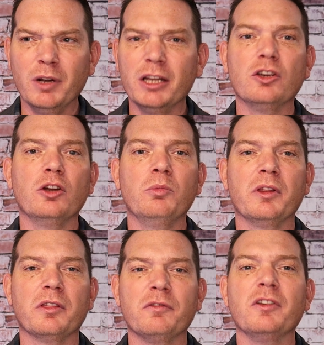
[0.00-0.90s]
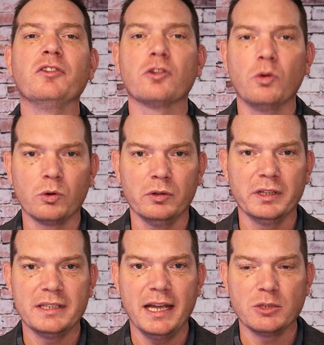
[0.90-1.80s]
really good with the physical world
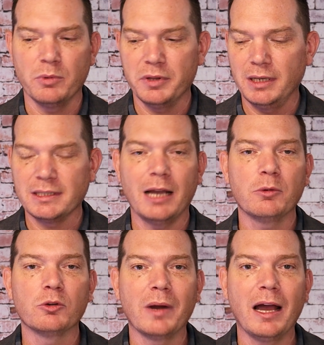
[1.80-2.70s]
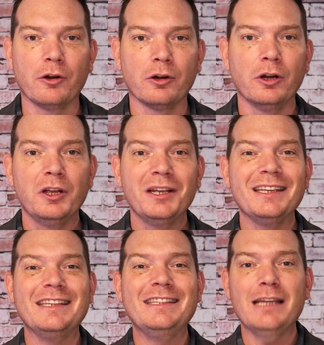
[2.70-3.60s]
and tangible things. I would rather
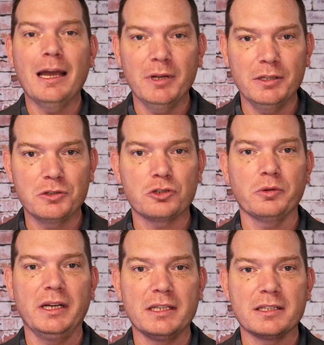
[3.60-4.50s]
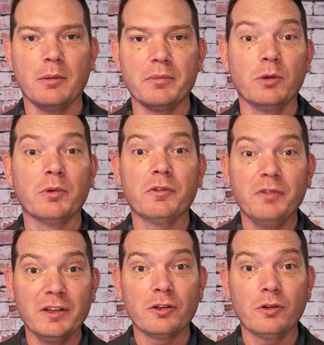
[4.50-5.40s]
demonstrate something with
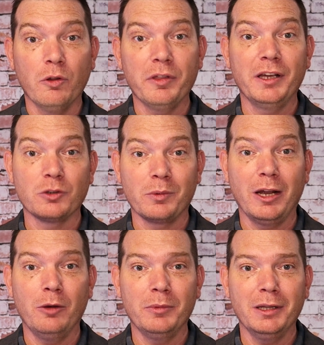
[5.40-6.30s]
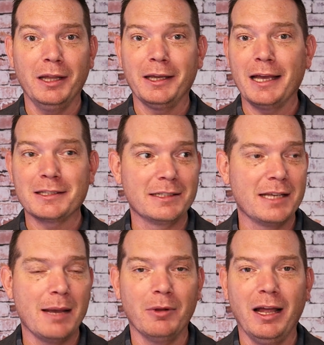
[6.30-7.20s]
physical things around me. Like, as an
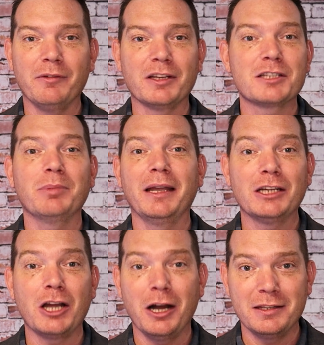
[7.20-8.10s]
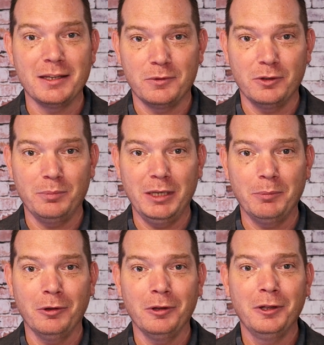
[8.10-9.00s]
example, I've explained concepts to
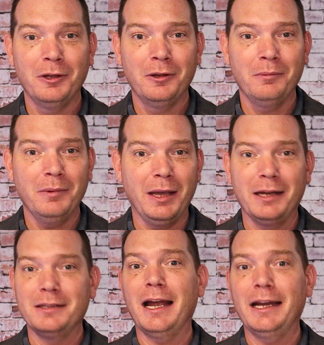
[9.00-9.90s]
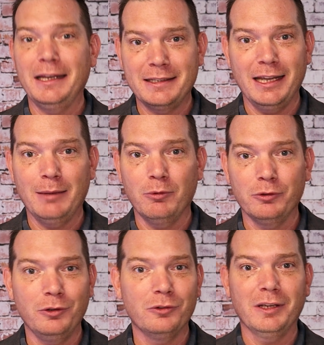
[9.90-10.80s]
people at a dining table
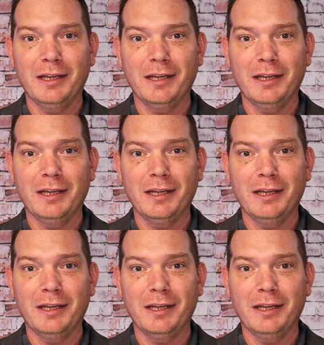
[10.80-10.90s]
using